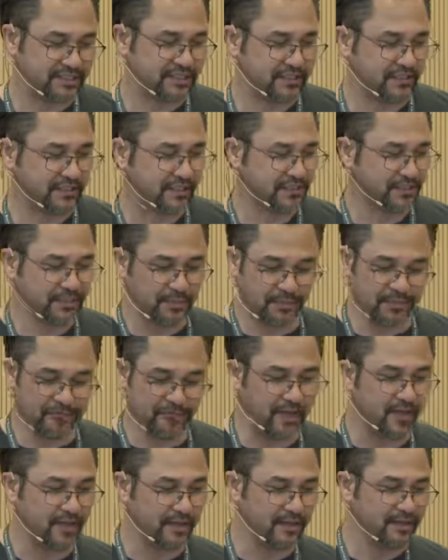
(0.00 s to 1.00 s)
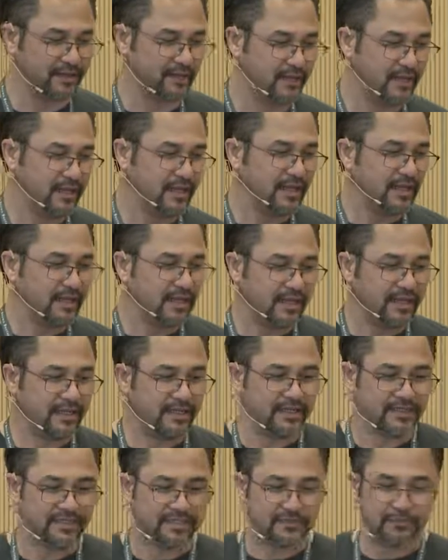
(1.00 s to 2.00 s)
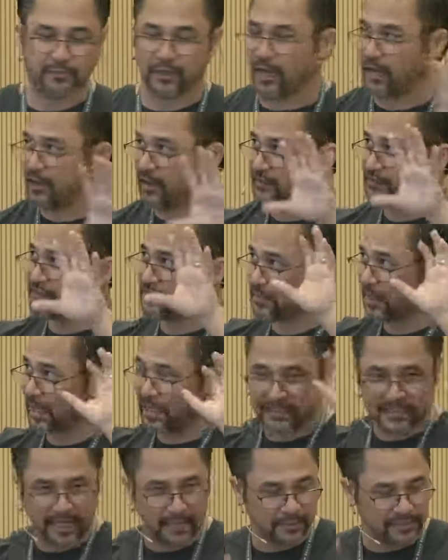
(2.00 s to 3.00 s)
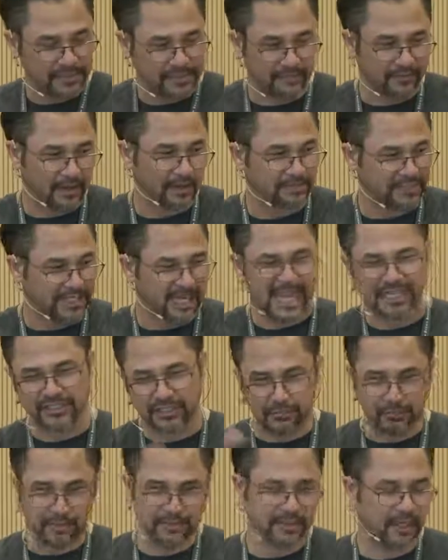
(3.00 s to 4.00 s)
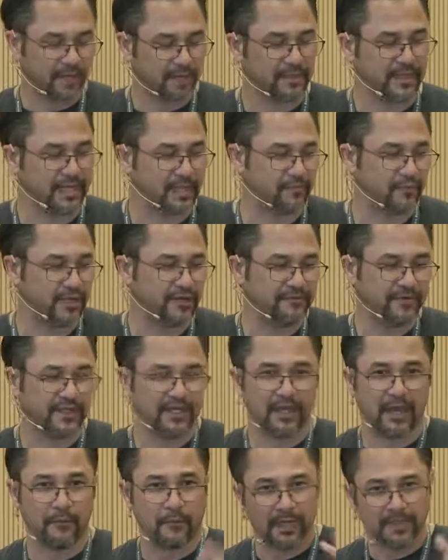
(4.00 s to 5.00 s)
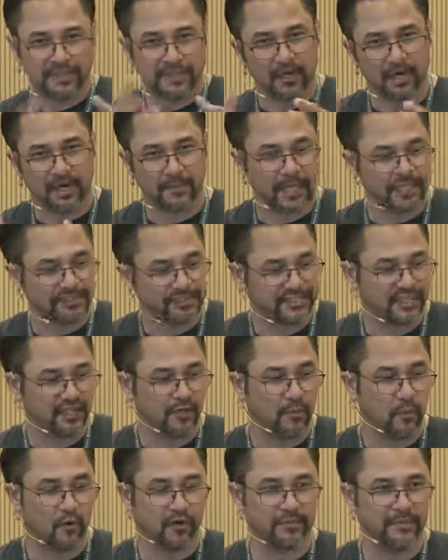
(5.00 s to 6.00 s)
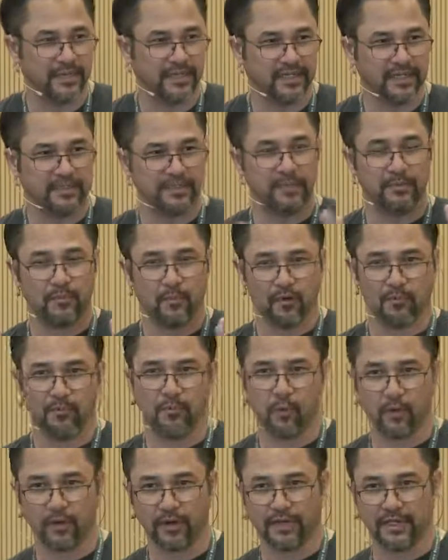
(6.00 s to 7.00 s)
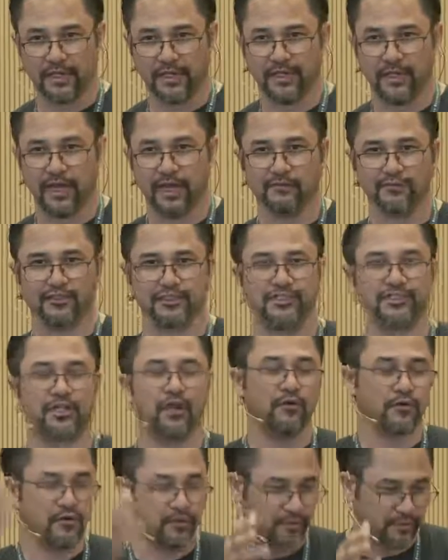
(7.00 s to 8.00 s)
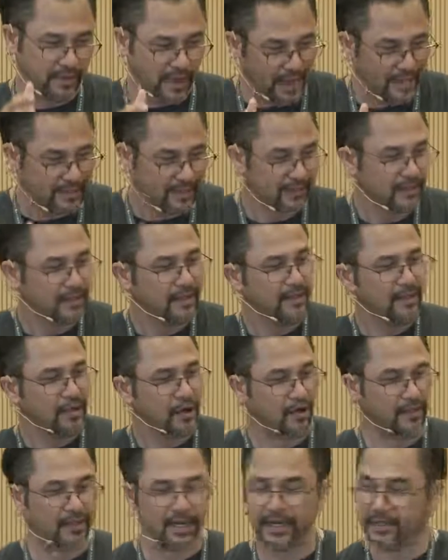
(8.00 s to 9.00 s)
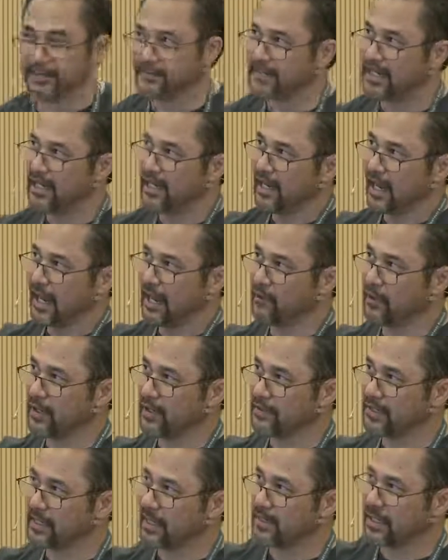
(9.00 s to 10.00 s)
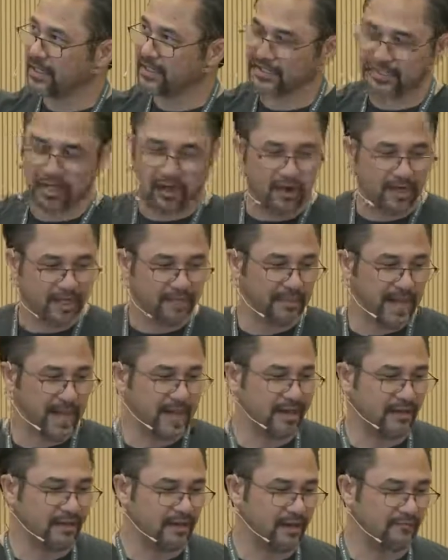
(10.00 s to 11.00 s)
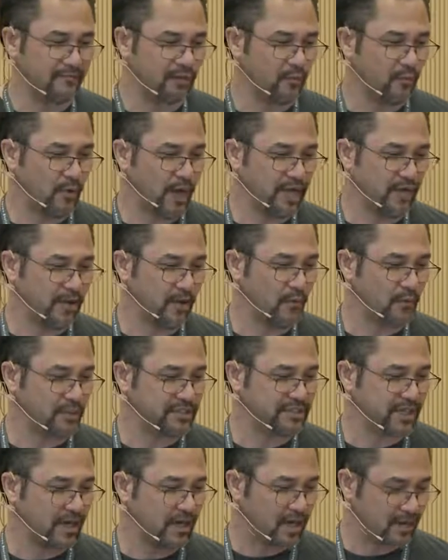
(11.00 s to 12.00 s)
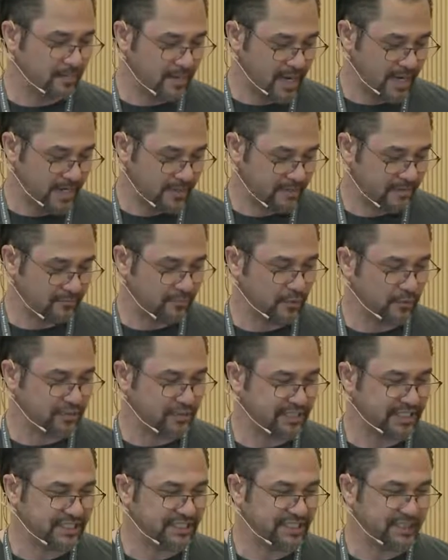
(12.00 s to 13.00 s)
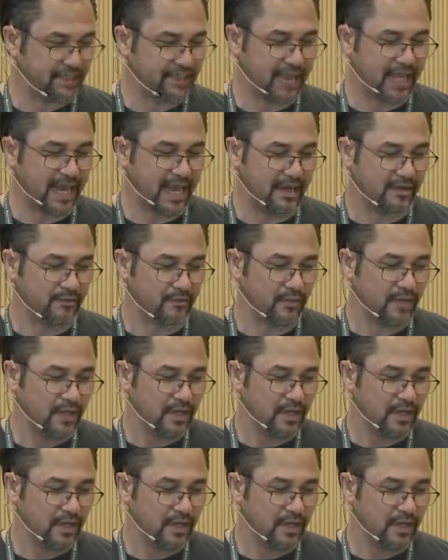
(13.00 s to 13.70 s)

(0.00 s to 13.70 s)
here that are super fun, is we're not going to spend a lot of time on DevOps and Agile. We'll talk about that briefly. I want to talk about skill portability, but more importantly, I'll show you that. All right? I want to think about this on-demand, never wait, always automate. We'll see some of that.